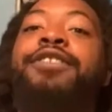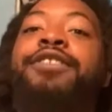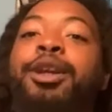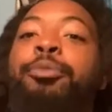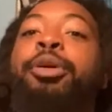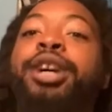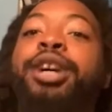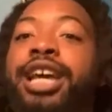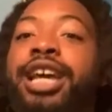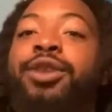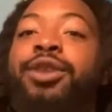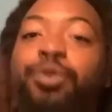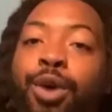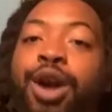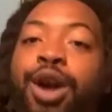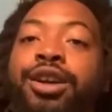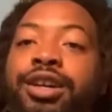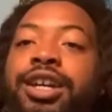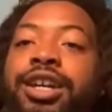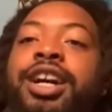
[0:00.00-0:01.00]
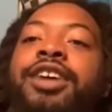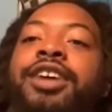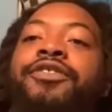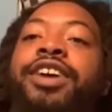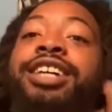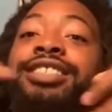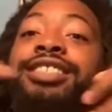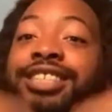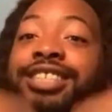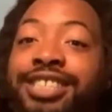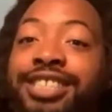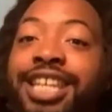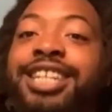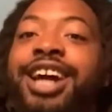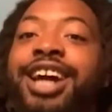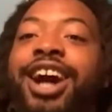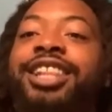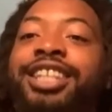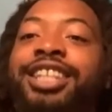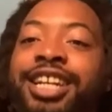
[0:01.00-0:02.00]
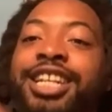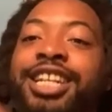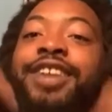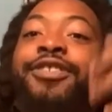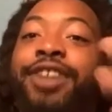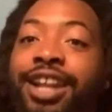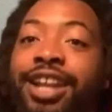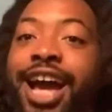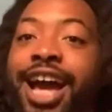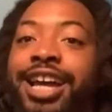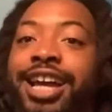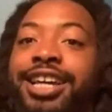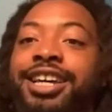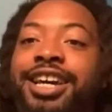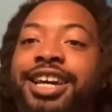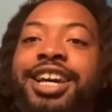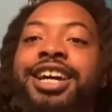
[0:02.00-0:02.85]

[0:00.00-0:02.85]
to put in work for us to see y'all in a different light.